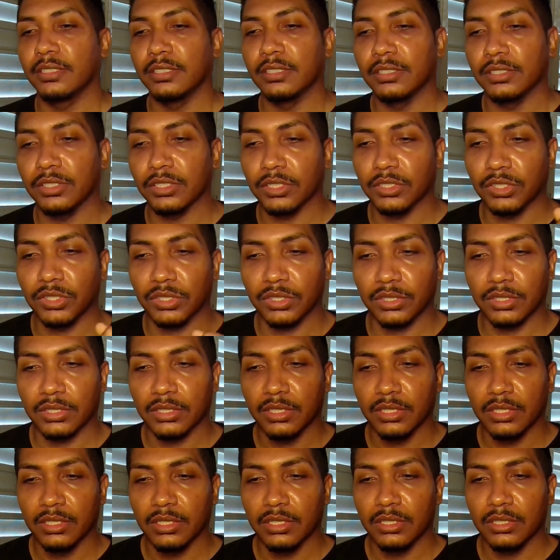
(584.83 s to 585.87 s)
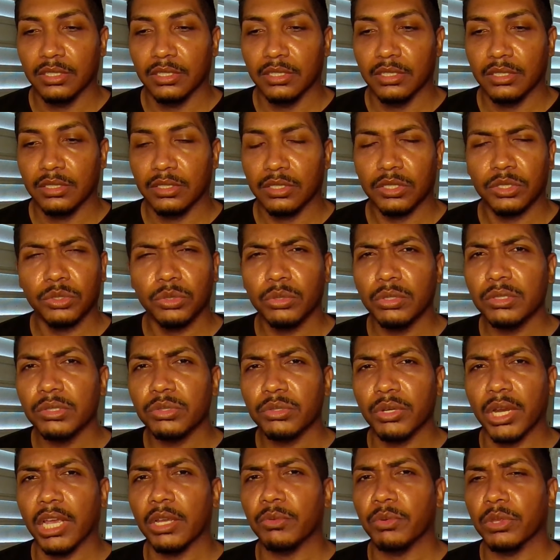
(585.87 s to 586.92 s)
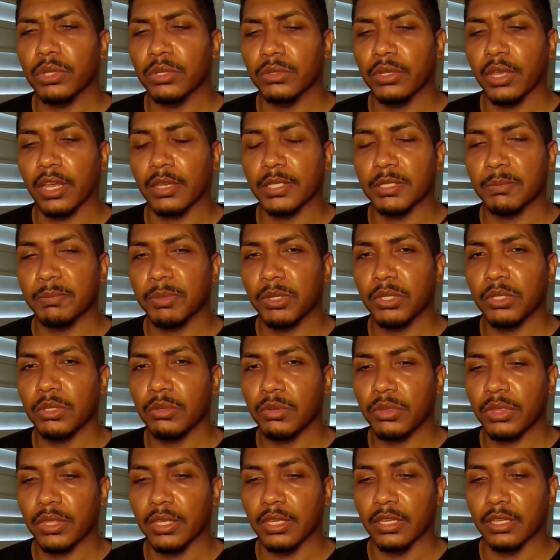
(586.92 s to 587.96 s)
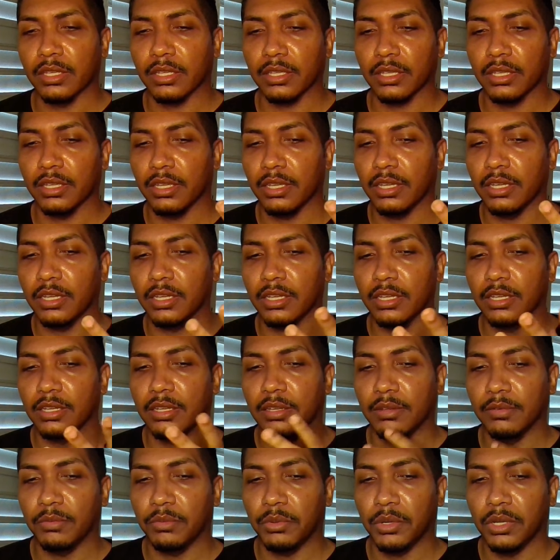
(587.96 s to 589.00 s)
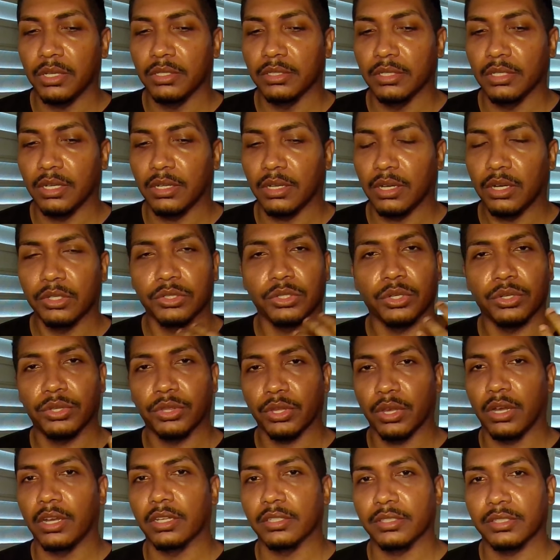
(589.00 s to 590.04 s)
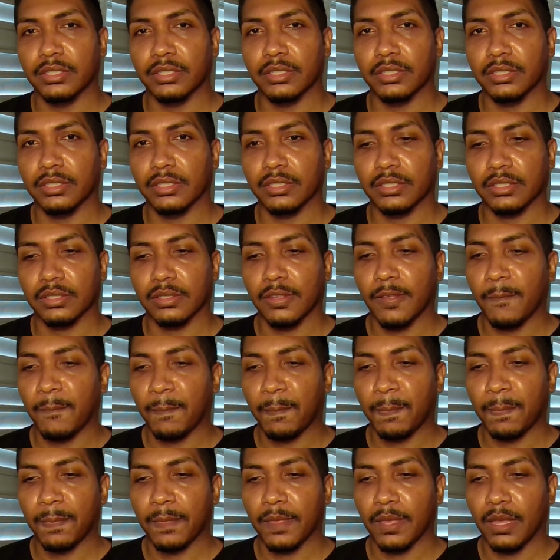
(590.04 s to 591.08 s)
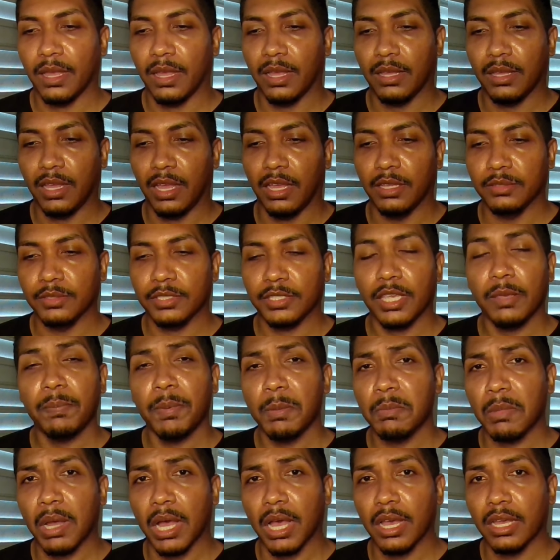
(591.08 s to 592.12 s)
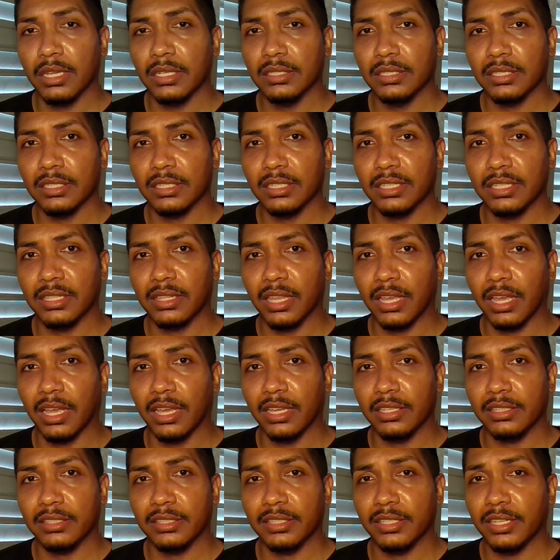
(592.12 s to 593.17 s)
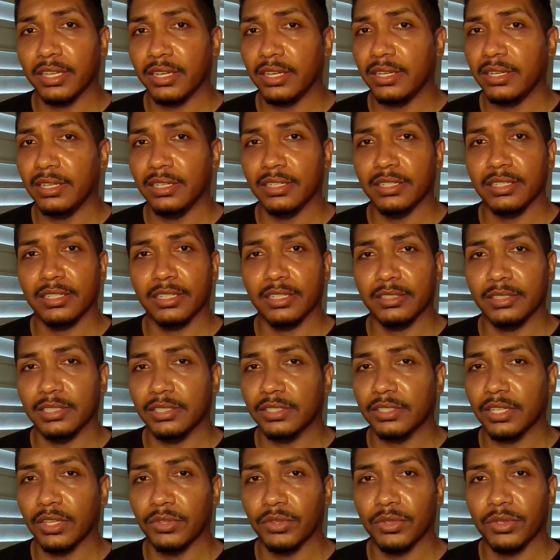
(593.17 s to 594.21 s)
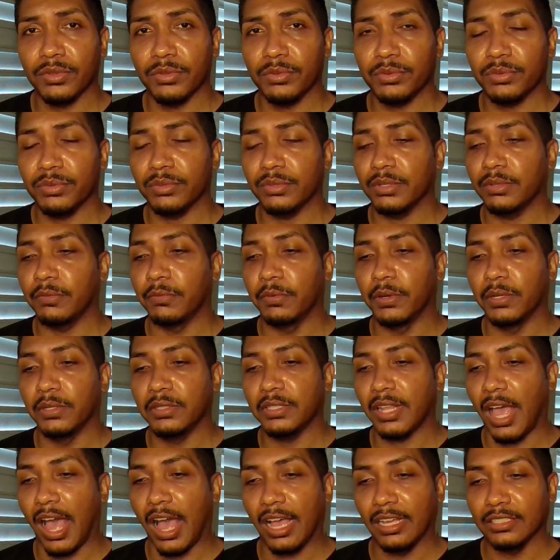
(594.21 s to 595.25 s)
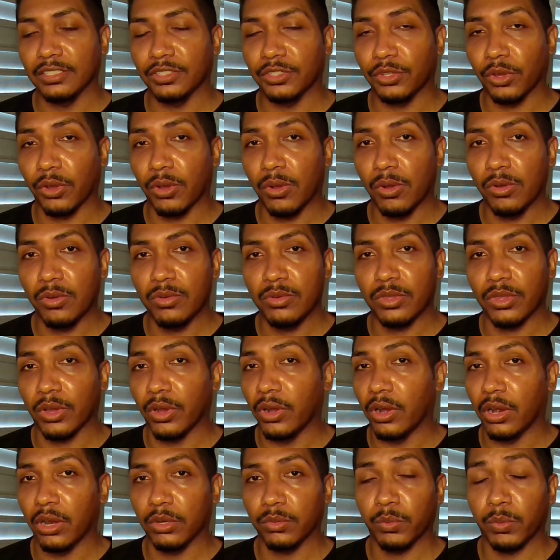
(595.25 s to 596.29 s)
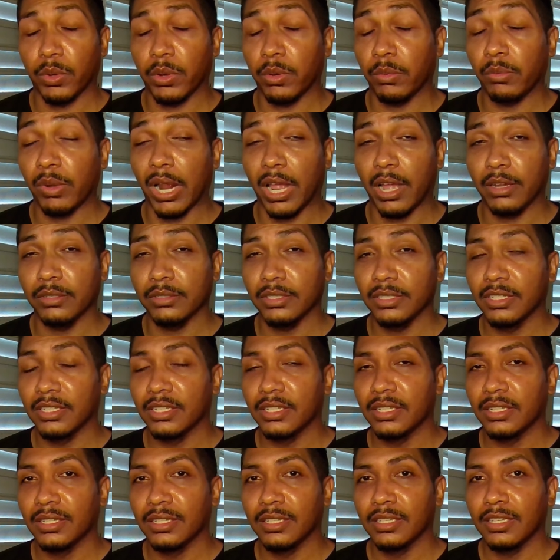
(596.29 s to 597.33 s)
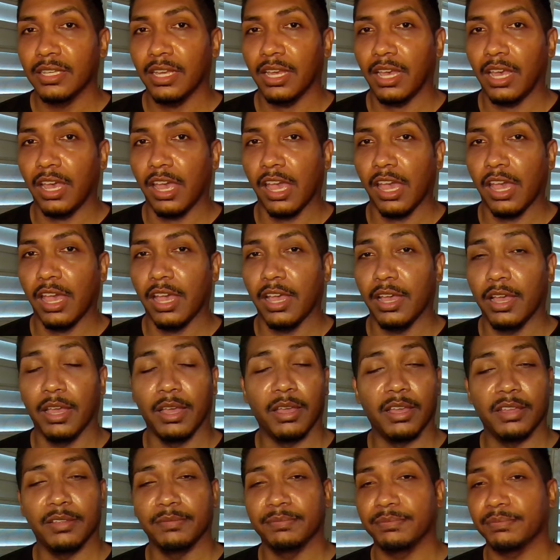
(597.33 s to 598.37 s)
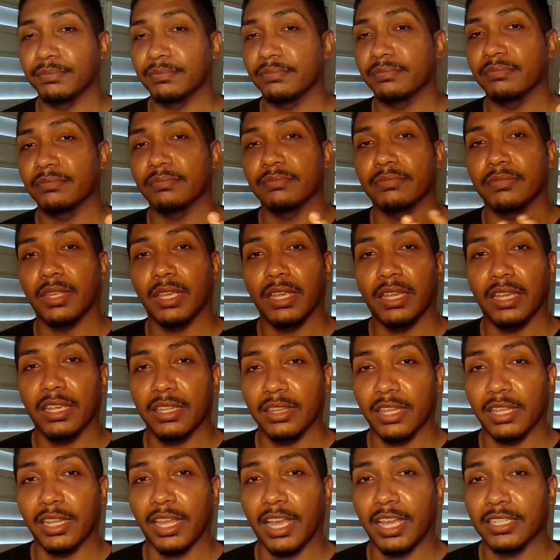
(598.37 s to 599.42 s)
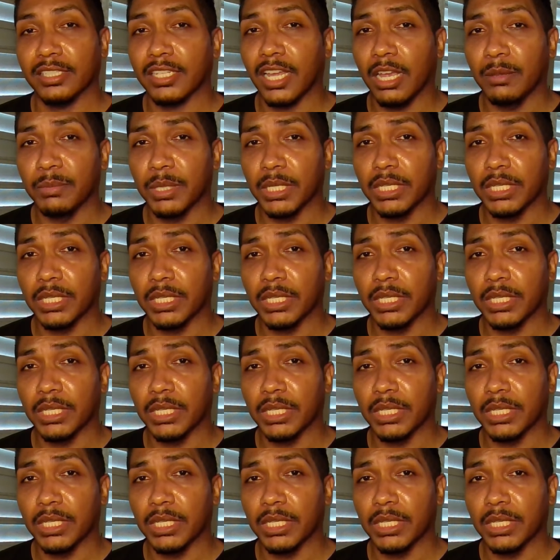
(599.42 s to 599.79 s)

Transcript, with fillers: Just just to interact with you guys. So what do you think? Uh, what are your thoughts? And keep in mind that there, Nintendo will not go the hardware route. Uh, they the last time they